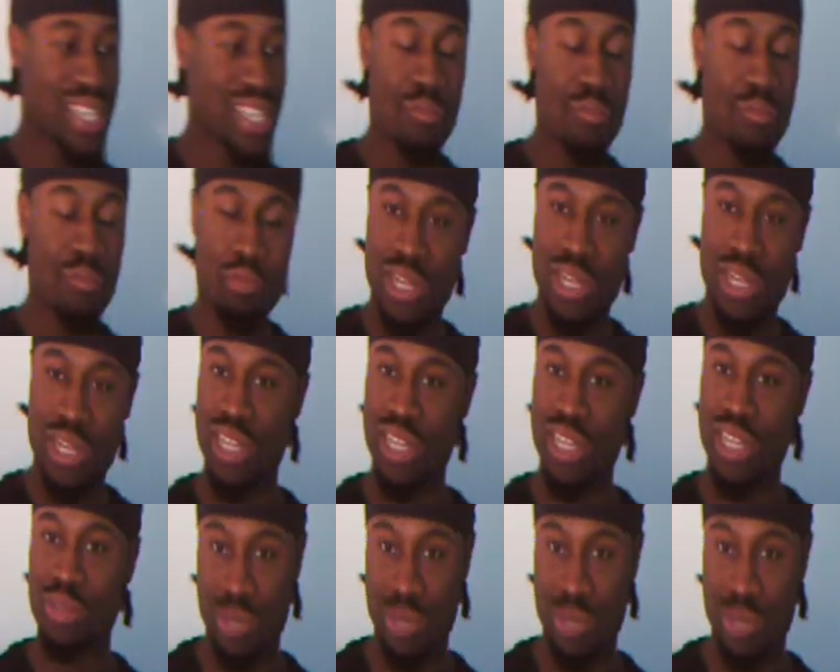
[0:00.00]

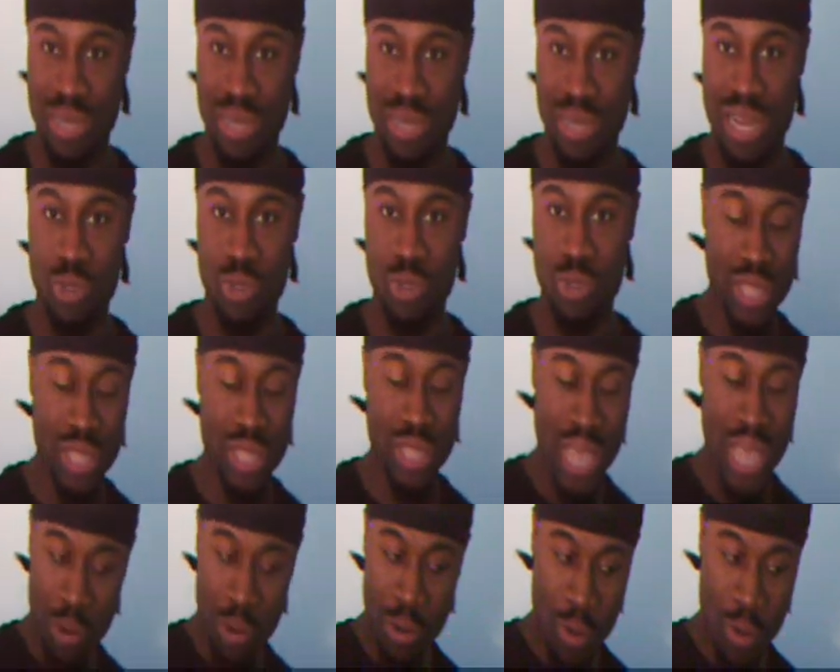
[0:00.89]
unpredictable sometimes. You
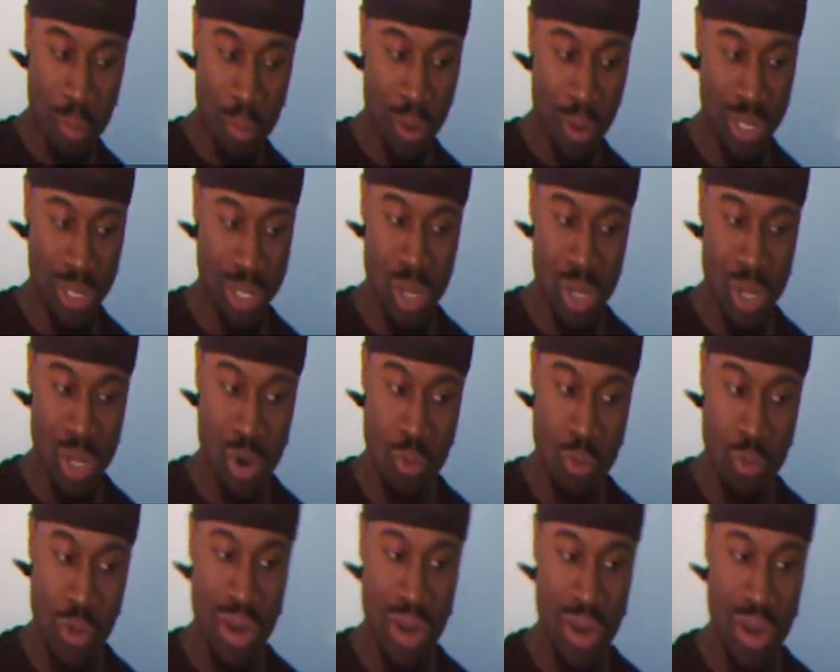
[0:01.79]
think one person's going
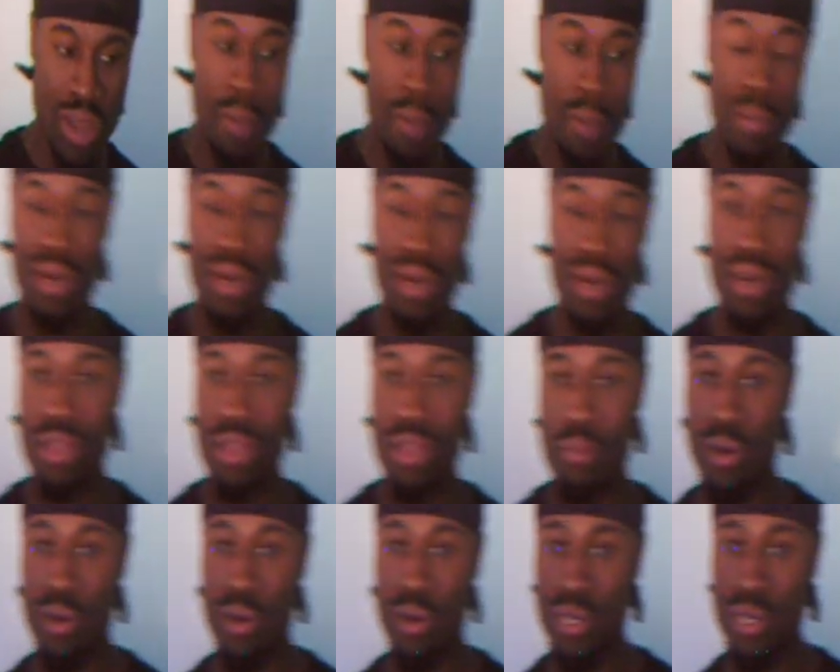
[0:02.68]
to win, but another
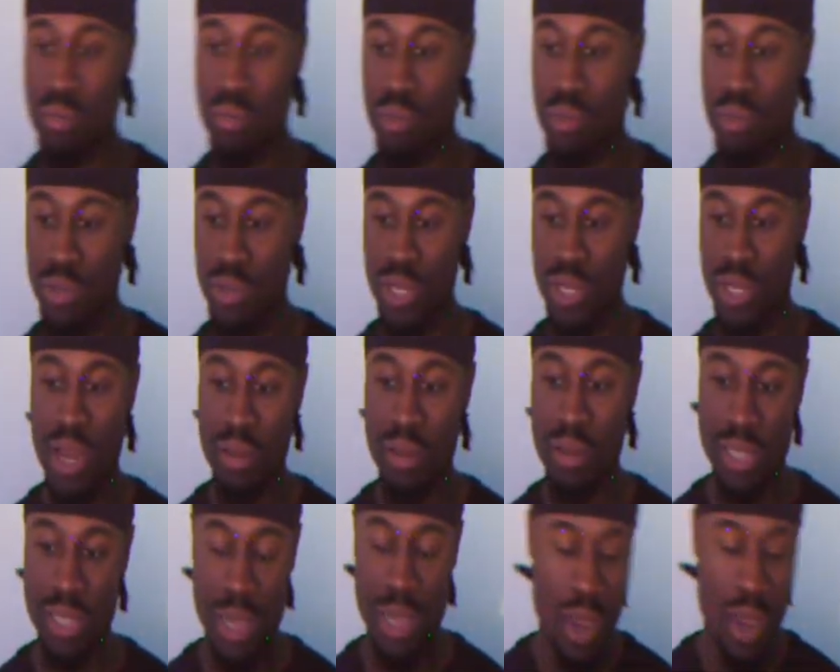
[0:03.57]
person pulls an
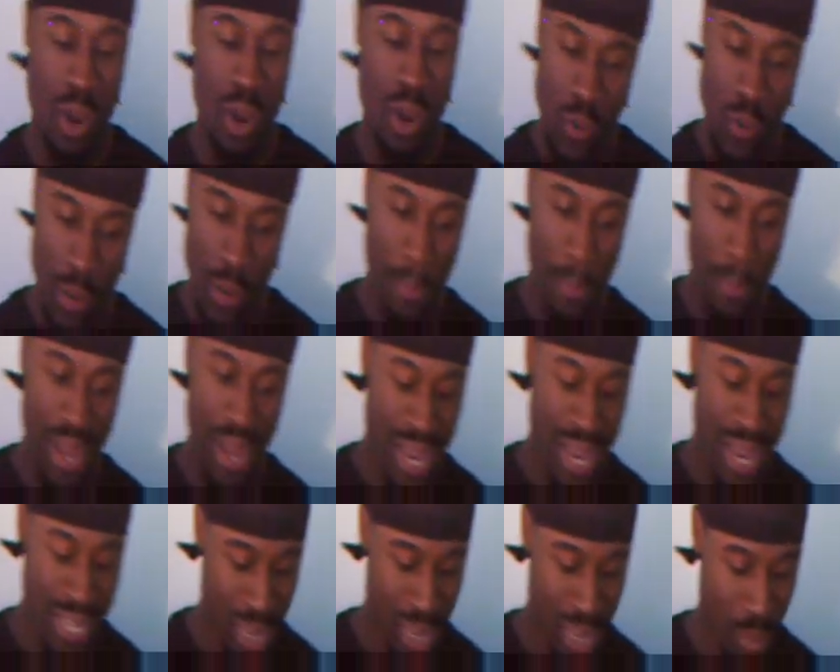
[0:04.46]
upset. With
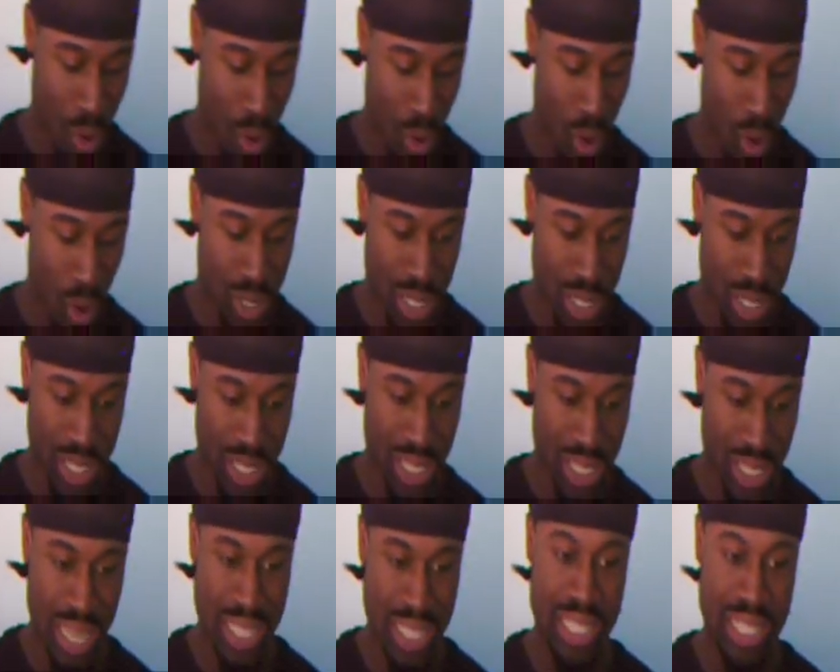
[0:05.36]
basketball, it's a
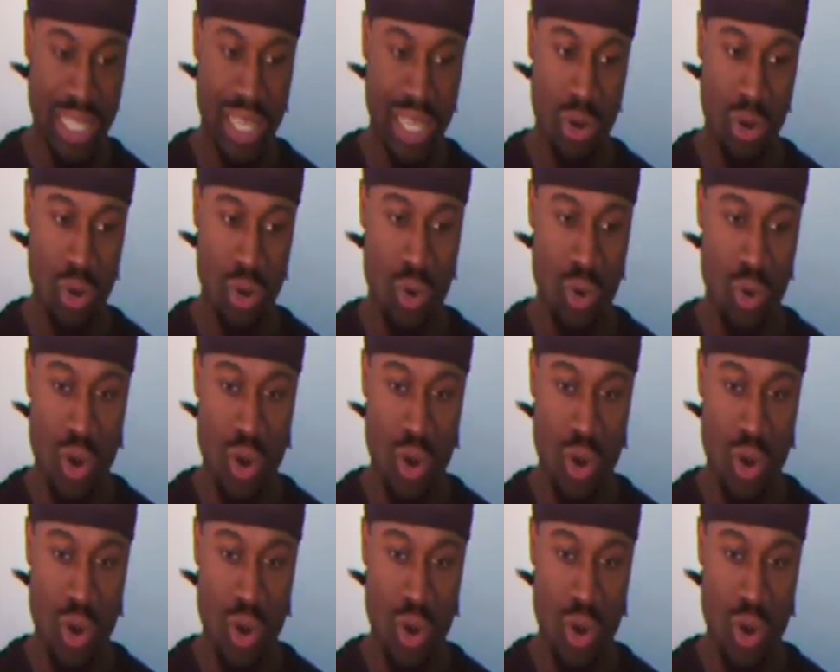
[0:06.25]
set skill